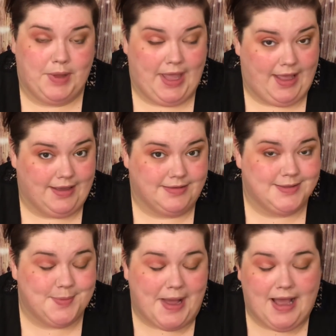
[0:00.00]
Okay,
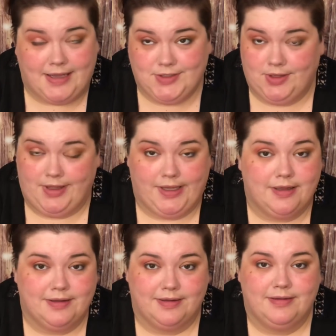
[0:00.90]
so my eyes are like,
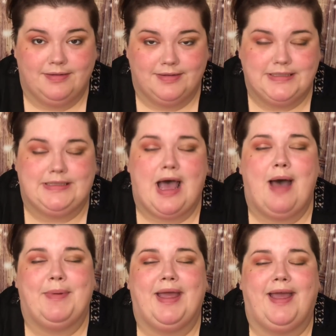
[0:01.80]

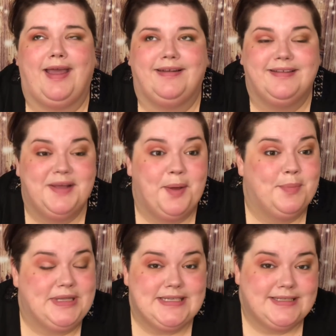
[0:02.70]
stop it.
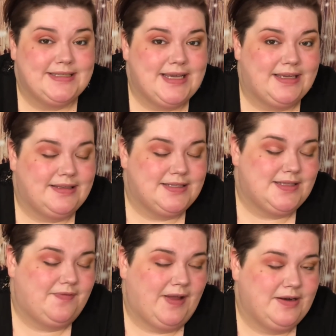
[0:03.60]
But this is it. This is
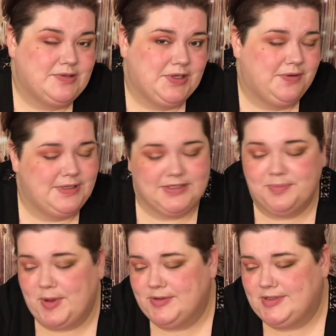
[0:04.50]
the final 2. These are
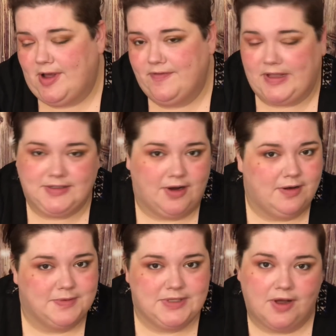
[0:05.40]
both soft. I
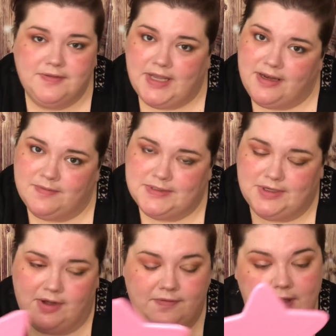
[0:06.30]
started with soft, ended with
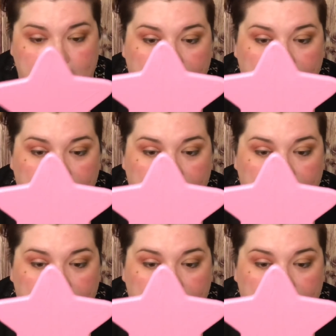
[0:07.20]
soft.